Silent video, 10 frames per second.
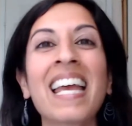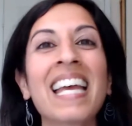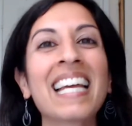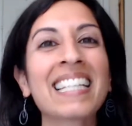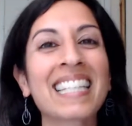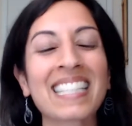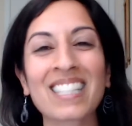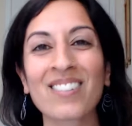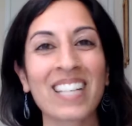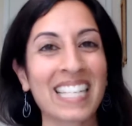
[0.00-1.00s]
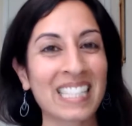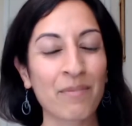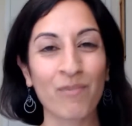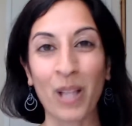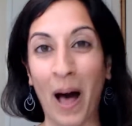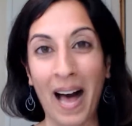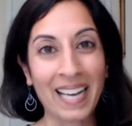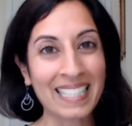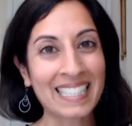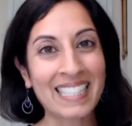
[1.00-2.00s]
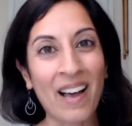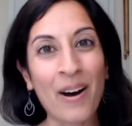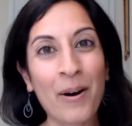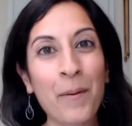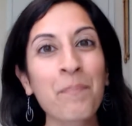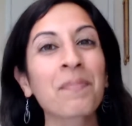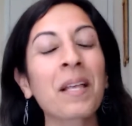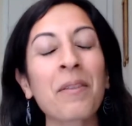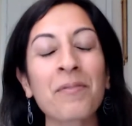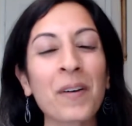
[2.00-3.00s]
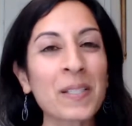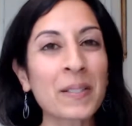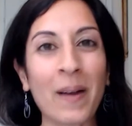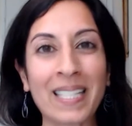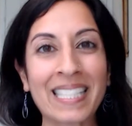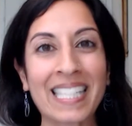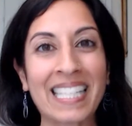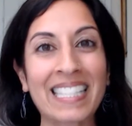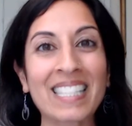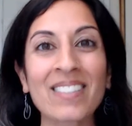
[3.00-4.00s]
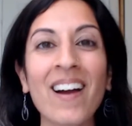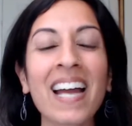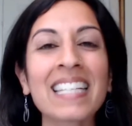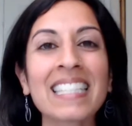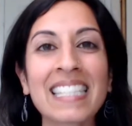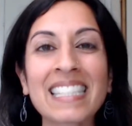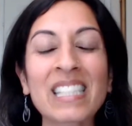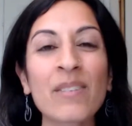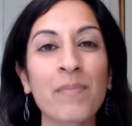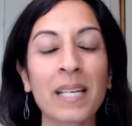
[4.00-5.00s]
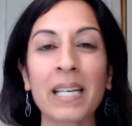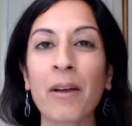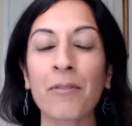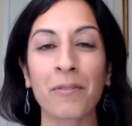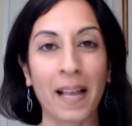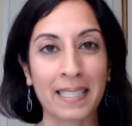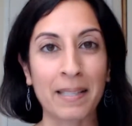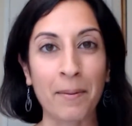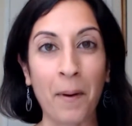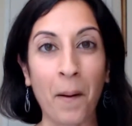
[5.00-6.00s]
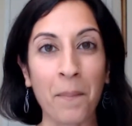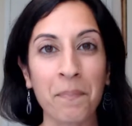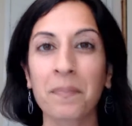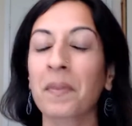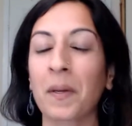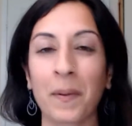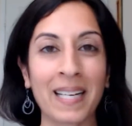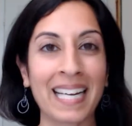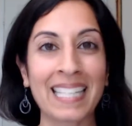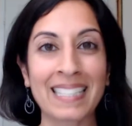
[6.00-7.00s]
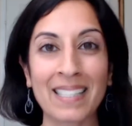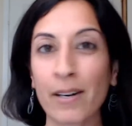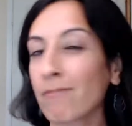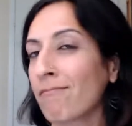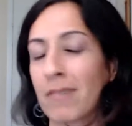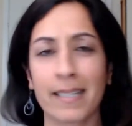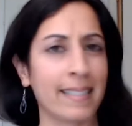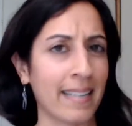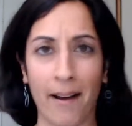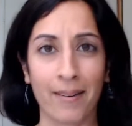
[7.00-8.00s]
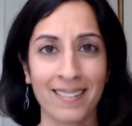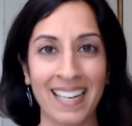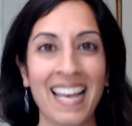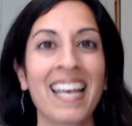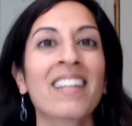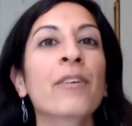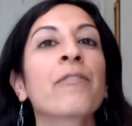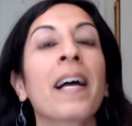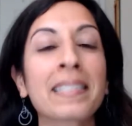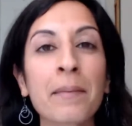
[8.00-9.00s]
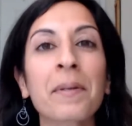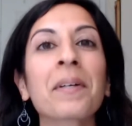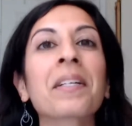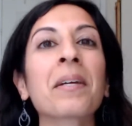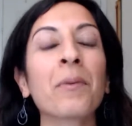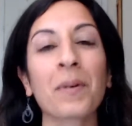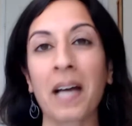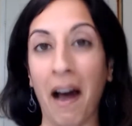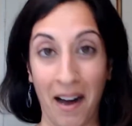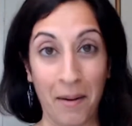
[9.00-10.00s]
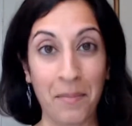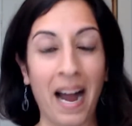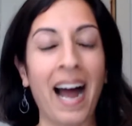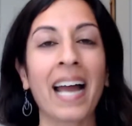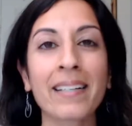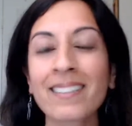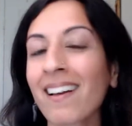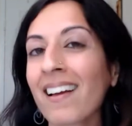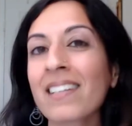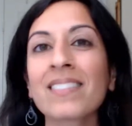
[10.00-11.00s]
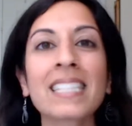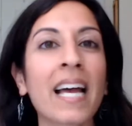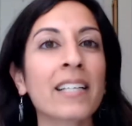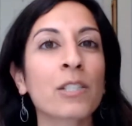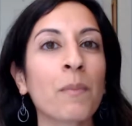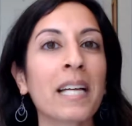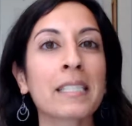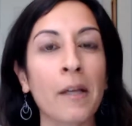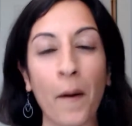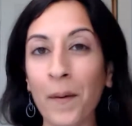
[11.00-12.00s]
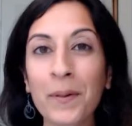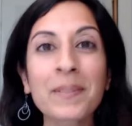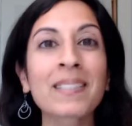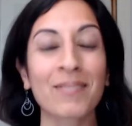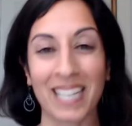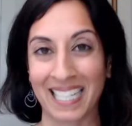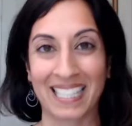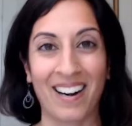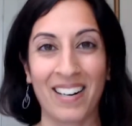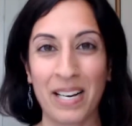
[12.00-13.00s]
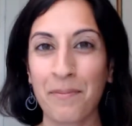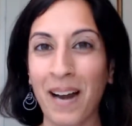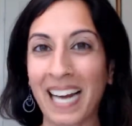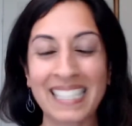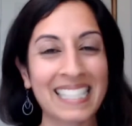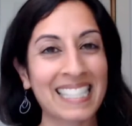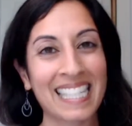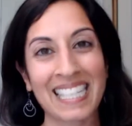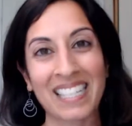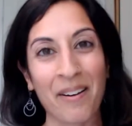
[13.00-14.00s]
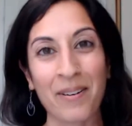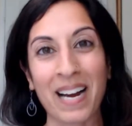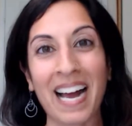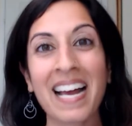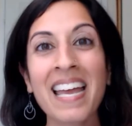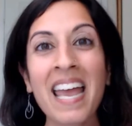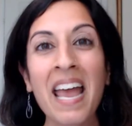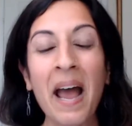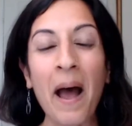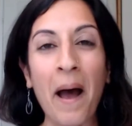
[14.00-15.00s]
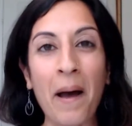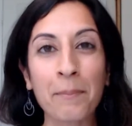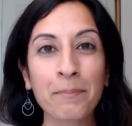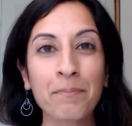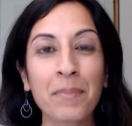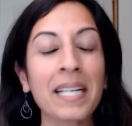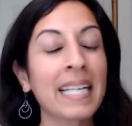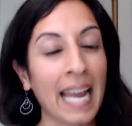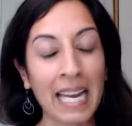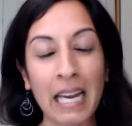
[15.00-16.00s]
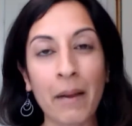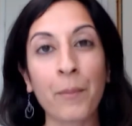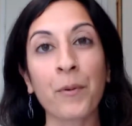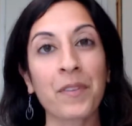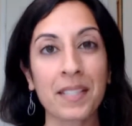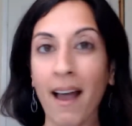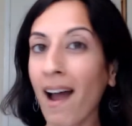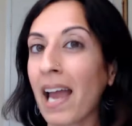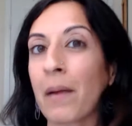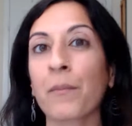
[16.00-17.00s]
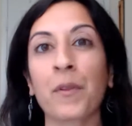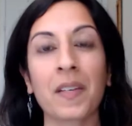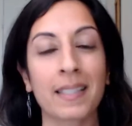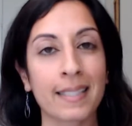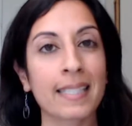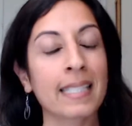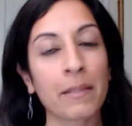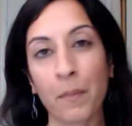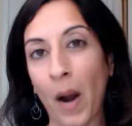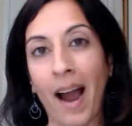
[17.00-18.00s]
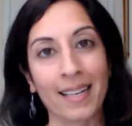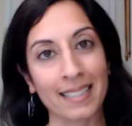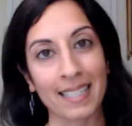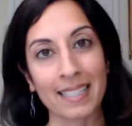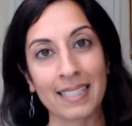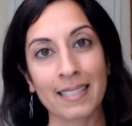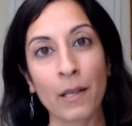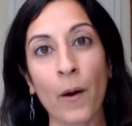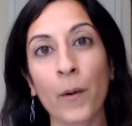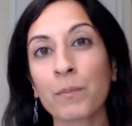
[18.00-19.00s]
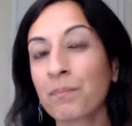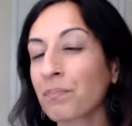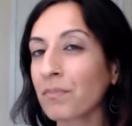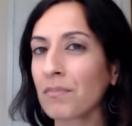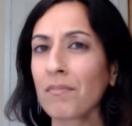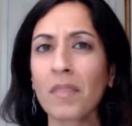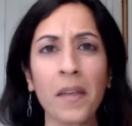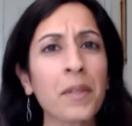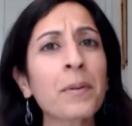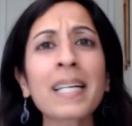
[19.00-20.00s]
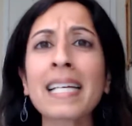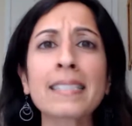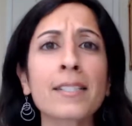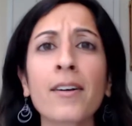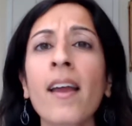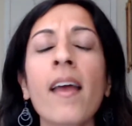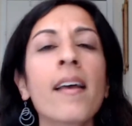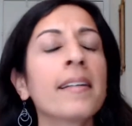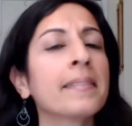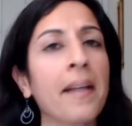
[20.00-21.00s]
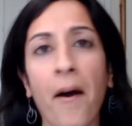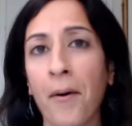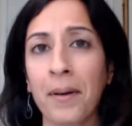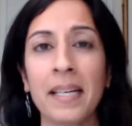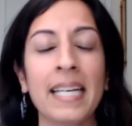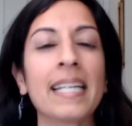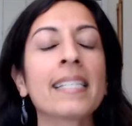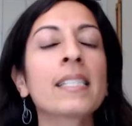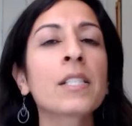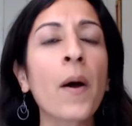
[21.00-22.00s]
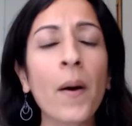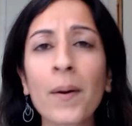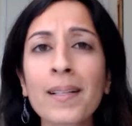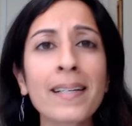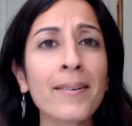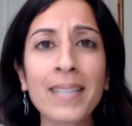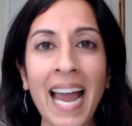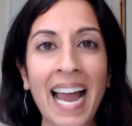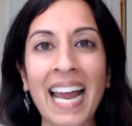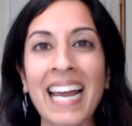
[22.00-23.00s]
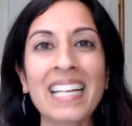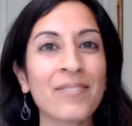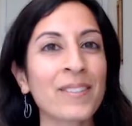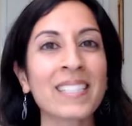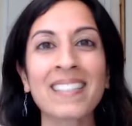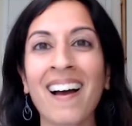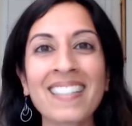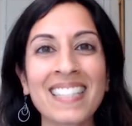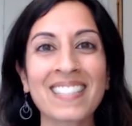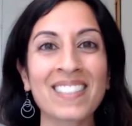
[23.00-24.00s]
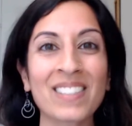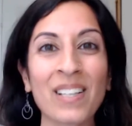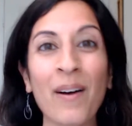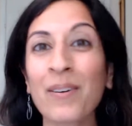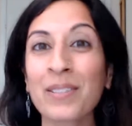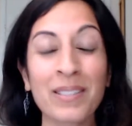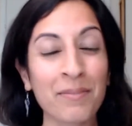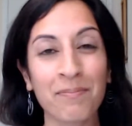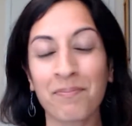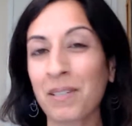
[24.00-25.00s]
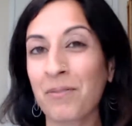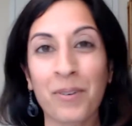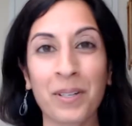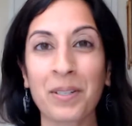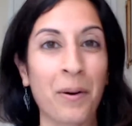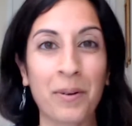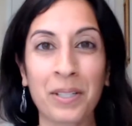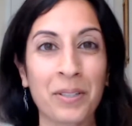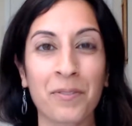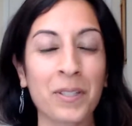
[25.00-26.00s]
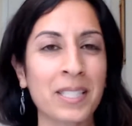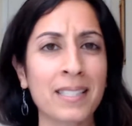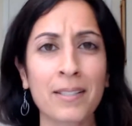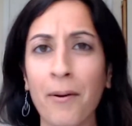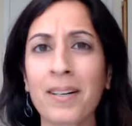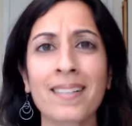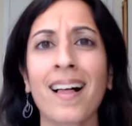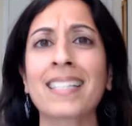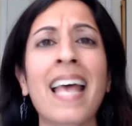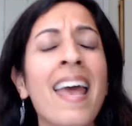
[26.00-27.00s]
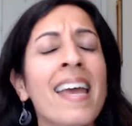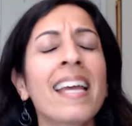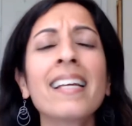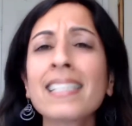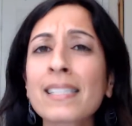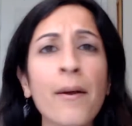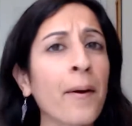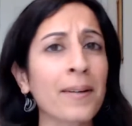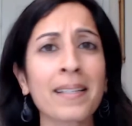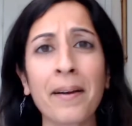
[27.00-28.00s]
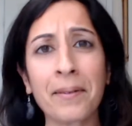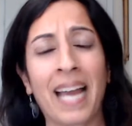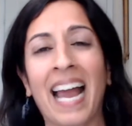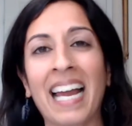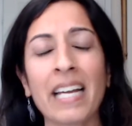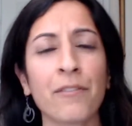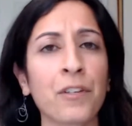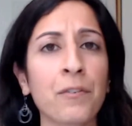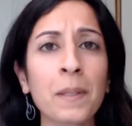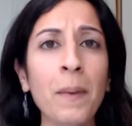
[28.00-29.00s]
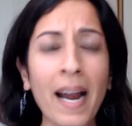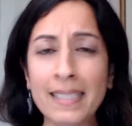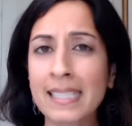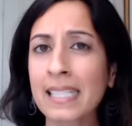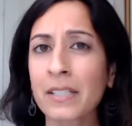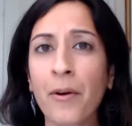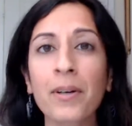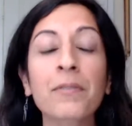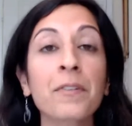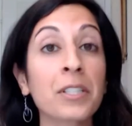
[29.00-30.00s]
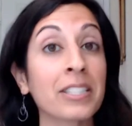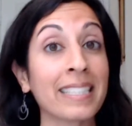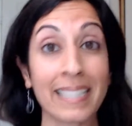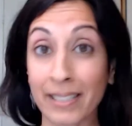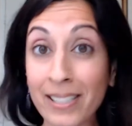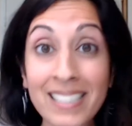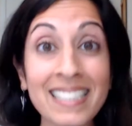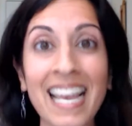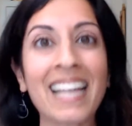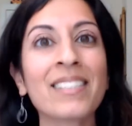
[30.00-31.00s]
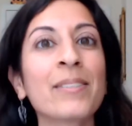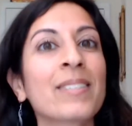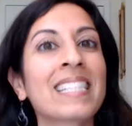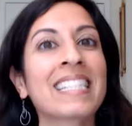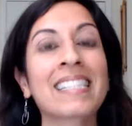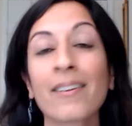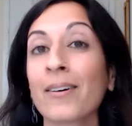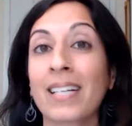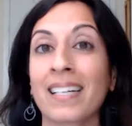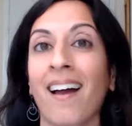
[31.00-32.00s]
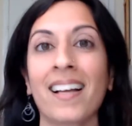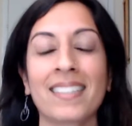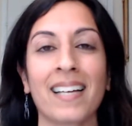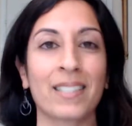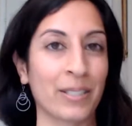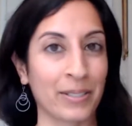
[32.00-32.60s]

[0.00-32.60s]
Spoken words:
in this week's blog. So the first question, do I need to be flexible? The quick answer, no. The flexibility will come. I could not even touch my toes when I started practicing yoga. But it came with time, with consistent practice. So the quick answer, no. It is totally okay if you cannot touch your toes before you go to your first yoga class. It is totally okay if you've been practicing yoga for years and you still cannot touch your